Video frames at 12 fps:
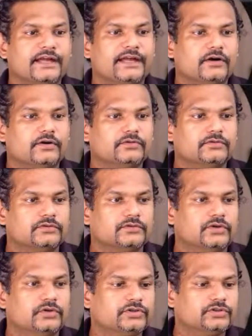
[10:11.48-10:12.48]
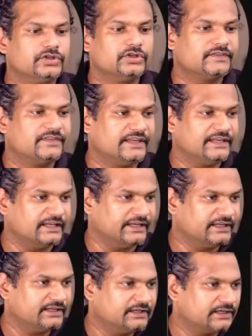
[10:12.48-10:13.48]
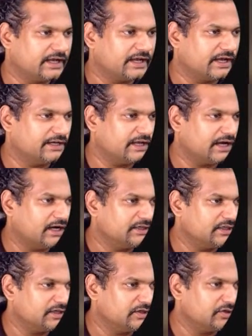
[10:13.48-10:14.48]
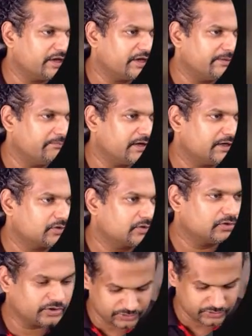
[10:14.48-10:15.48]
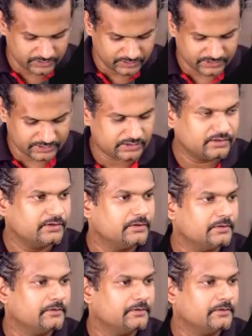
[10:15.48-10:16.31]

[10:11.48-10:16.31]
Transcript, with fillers: Now go to your ThingLink and under your embed code or URL,